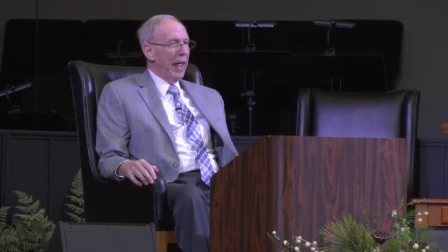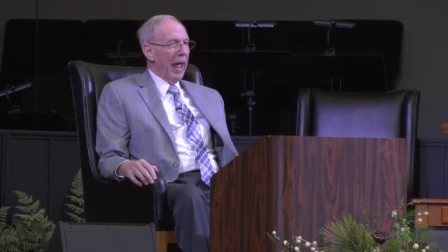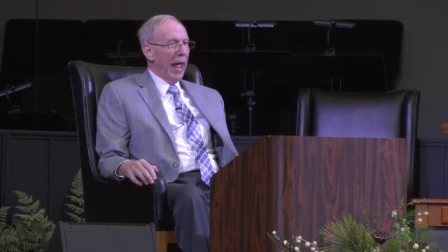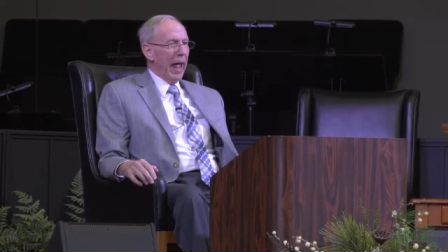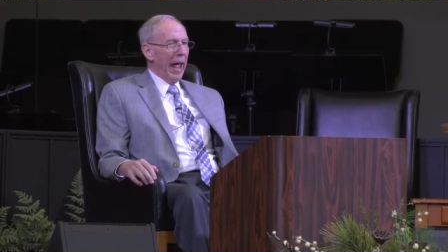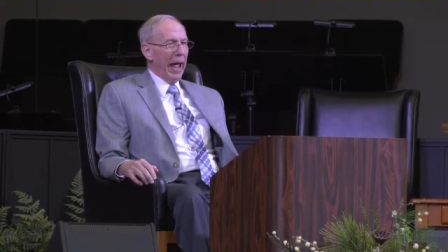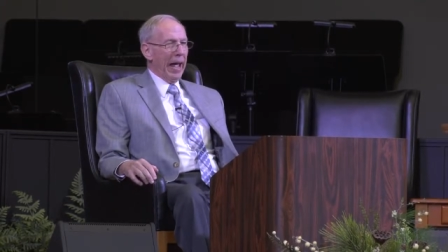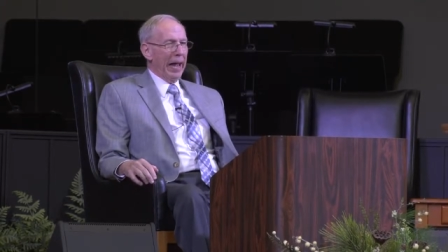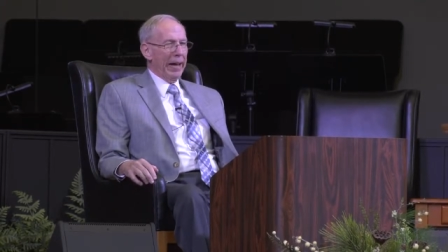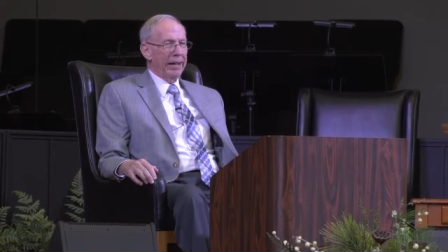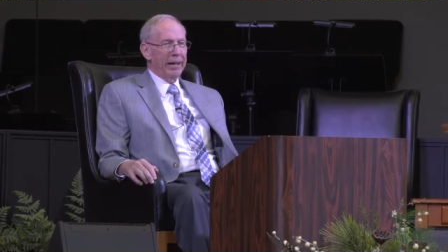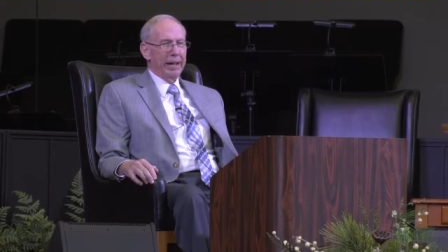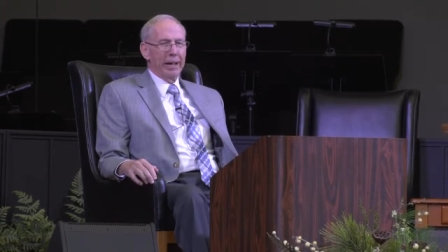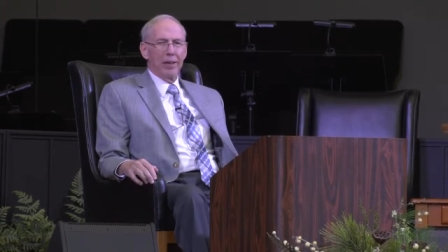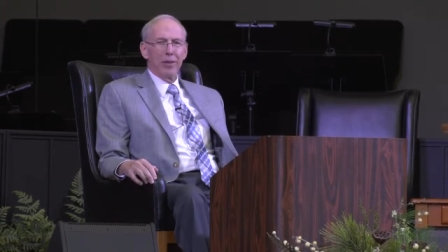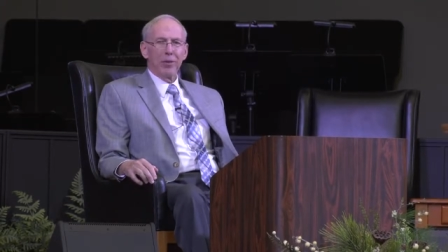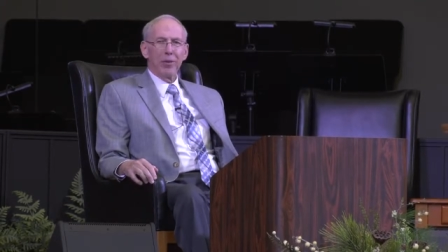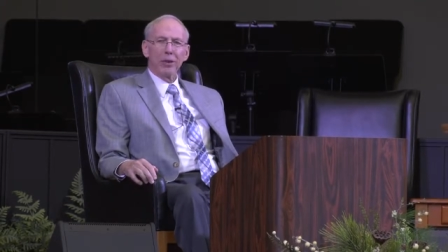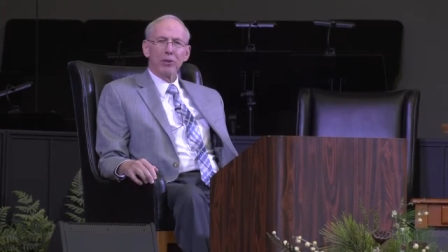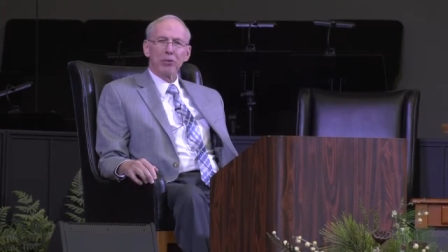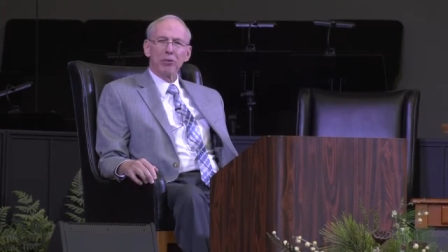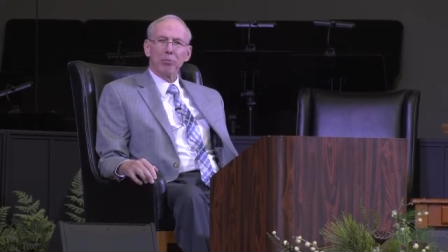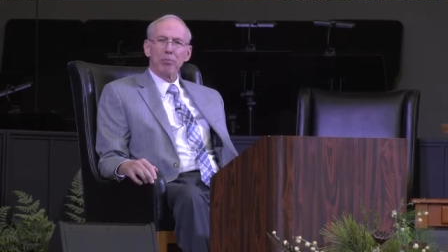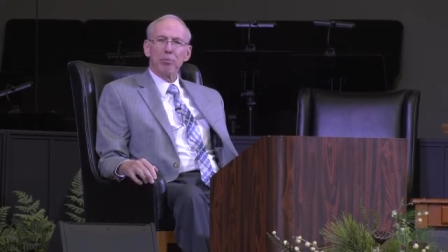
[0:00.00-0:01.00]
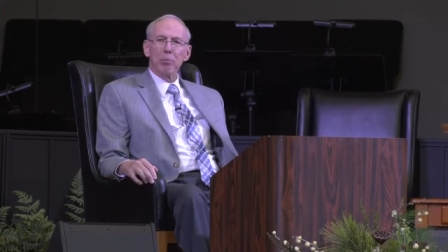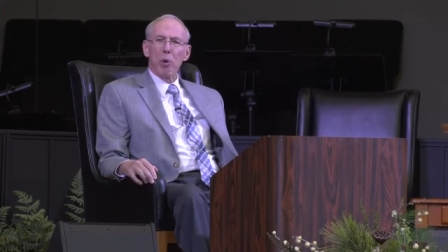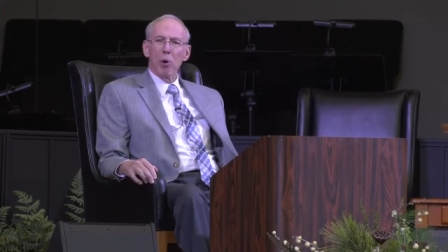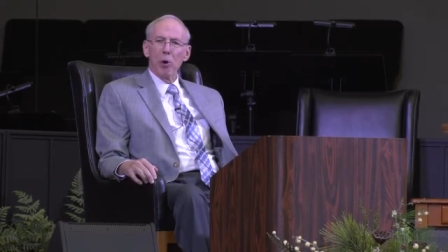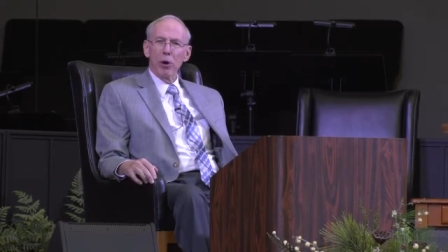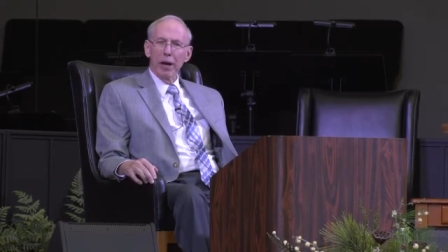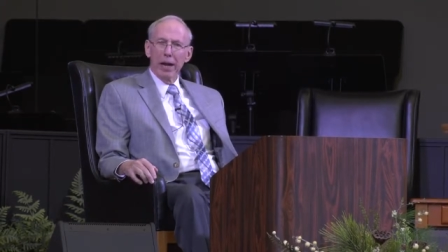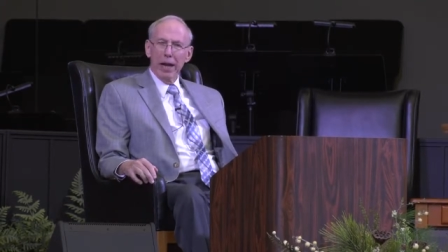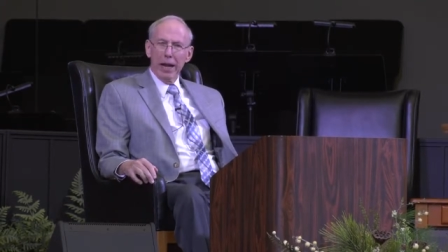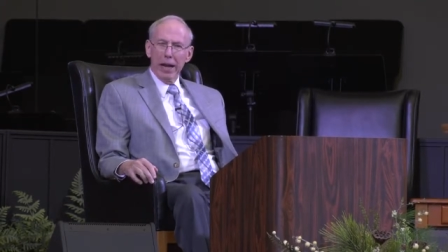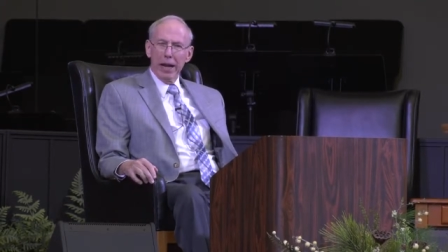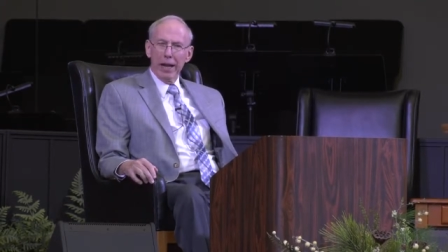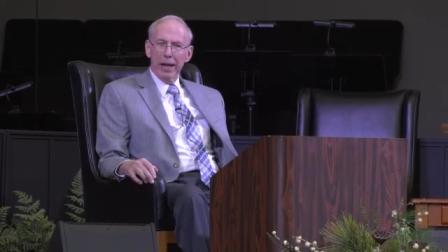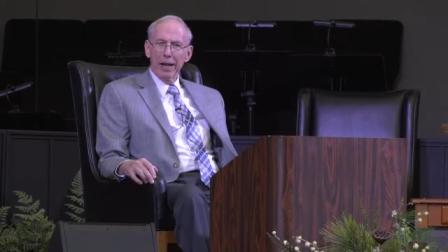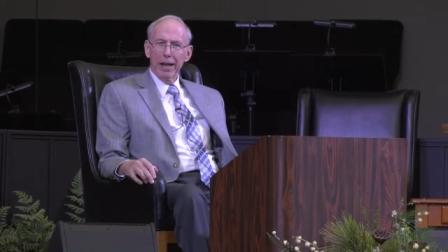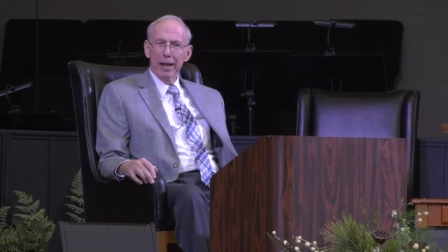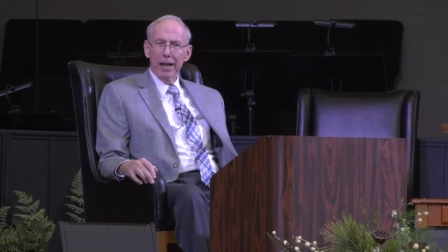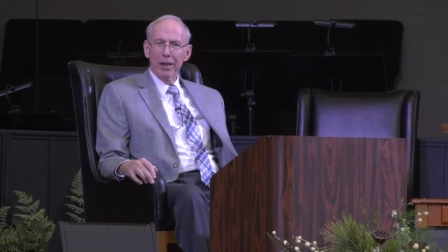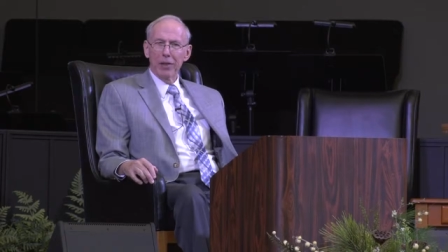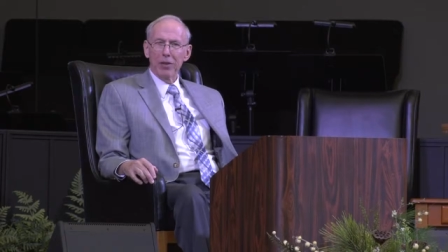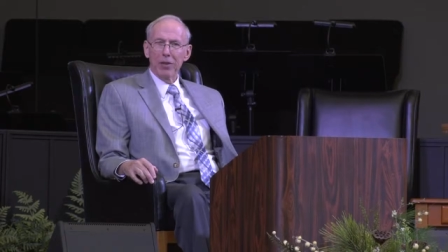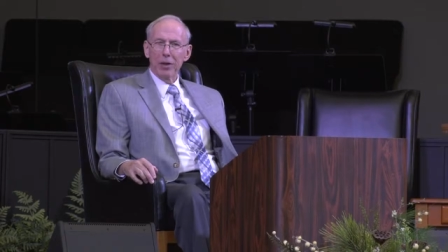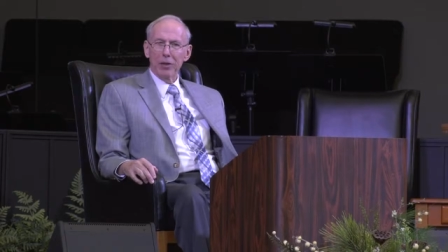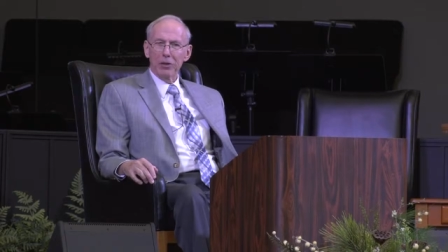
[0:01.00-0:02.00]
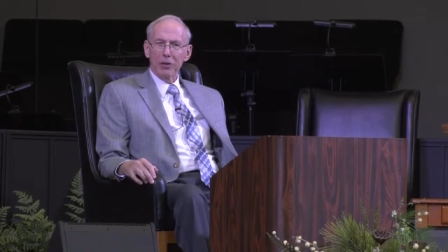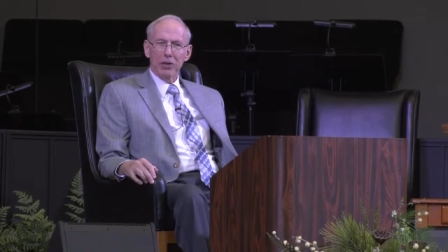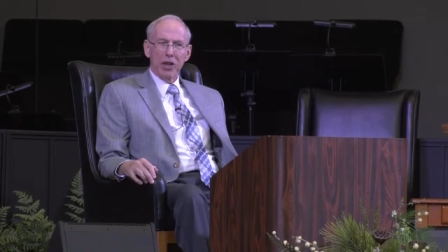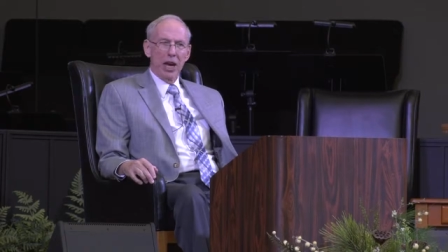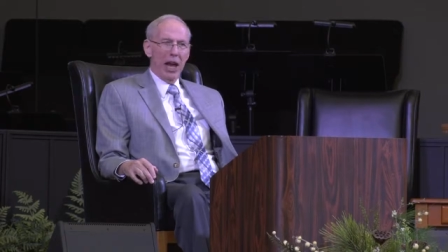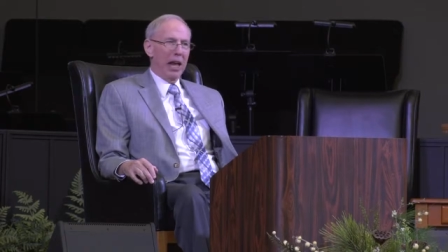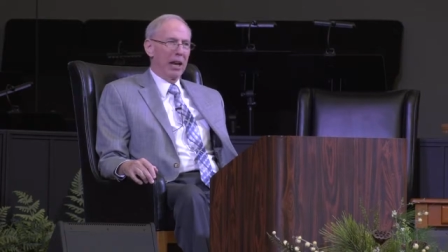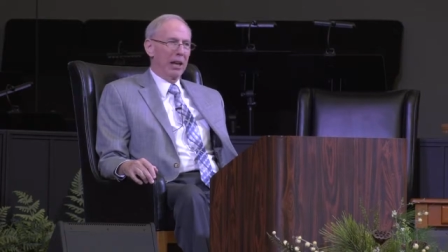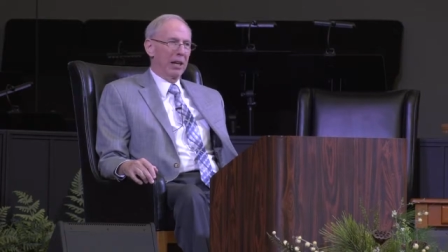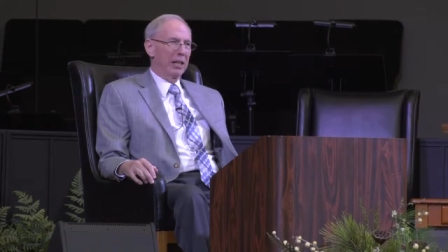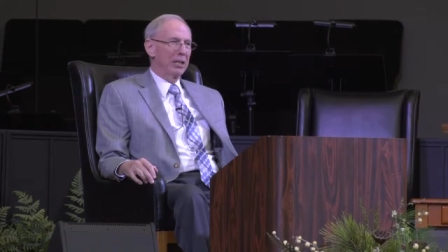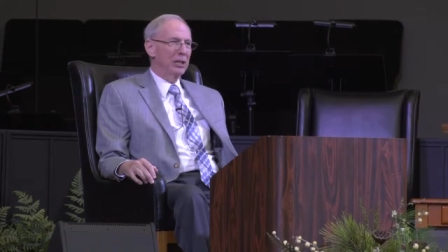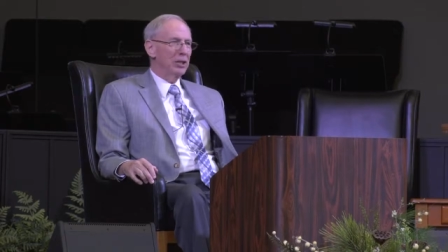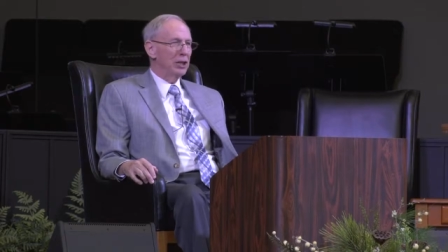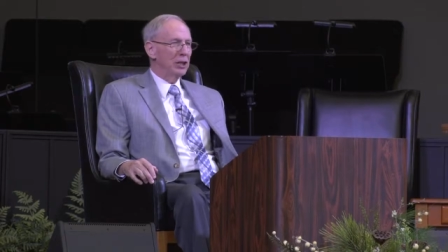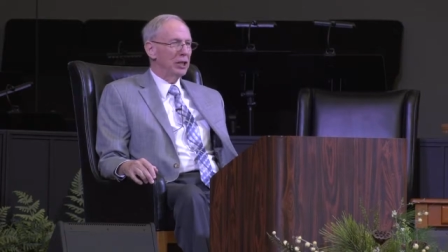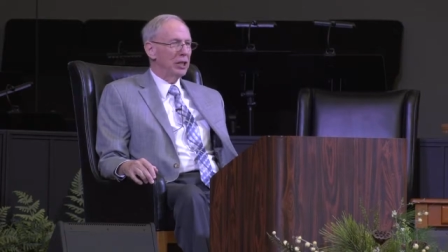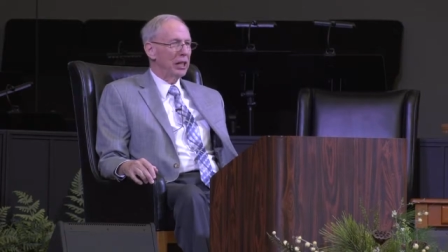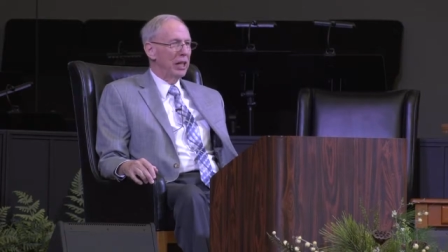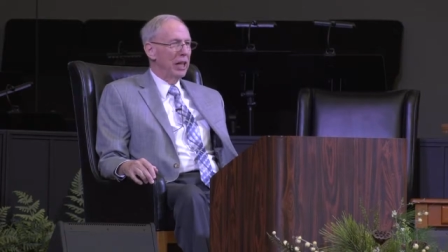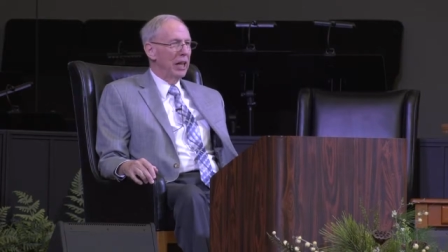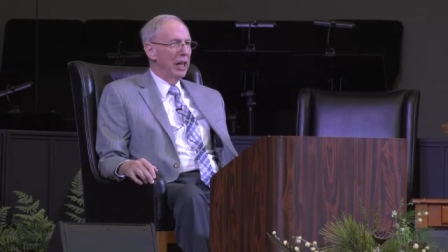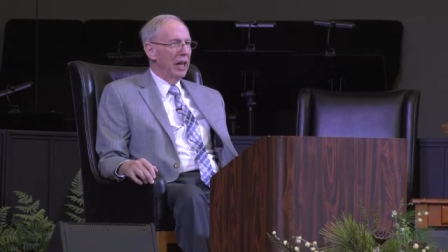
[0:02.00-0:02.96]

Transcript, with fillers: And uh, this morning, the challenge